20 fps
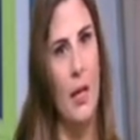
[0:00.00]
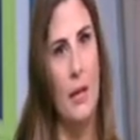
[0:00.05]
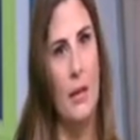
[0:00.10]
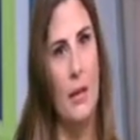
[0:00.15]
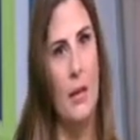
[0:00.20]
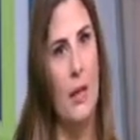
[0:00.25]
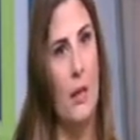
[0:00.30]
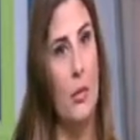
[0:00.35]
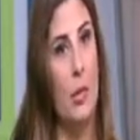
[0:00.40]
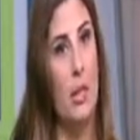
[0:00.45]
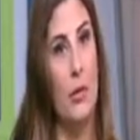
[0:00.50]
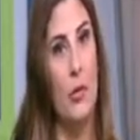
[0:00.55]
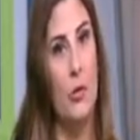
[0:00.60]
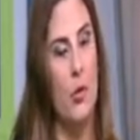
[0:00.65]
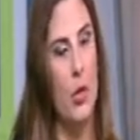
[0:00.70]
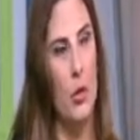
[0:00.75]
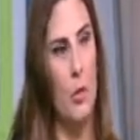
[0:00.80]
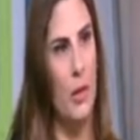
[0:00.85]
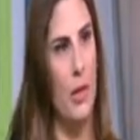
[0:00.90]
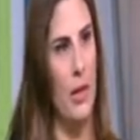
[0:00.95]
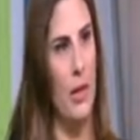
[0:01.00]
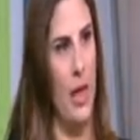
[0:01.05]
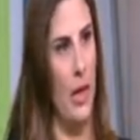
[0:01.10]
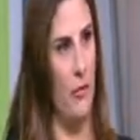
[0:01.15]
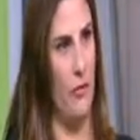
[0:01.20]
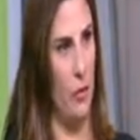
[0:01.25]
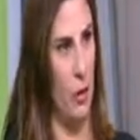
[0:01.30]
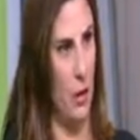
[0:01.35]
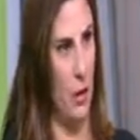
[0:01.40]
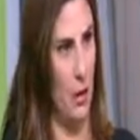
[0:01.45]
double and triple the
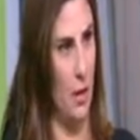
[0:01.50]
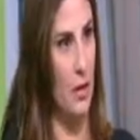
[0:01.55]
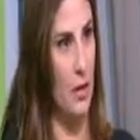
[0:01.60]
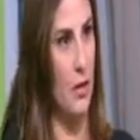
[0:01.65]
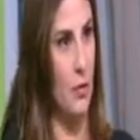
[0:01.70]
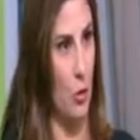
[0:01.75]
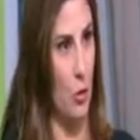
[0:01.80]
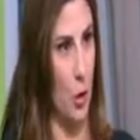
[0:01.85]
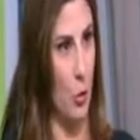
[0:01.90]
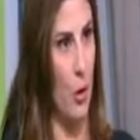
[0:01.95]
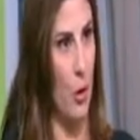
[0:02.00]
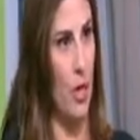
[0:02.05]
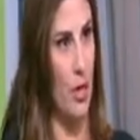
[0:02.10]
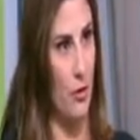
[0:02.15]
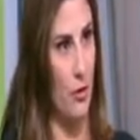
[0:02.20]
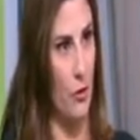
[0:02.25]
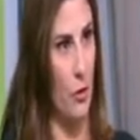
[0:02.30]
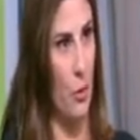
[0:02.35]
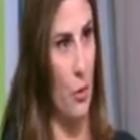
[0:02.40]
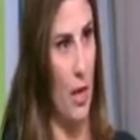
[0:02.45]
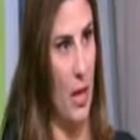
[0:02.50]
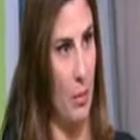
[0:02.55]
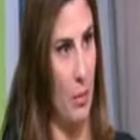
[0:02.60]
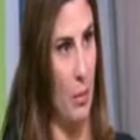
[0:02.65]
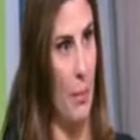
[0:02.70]
efforts that's required from them.